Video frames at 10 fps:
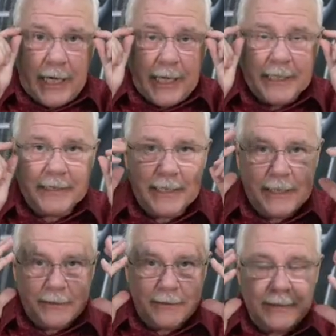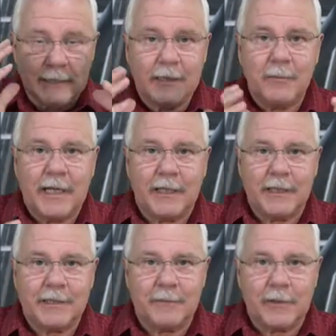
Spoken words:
eyes and the thinking mechanism,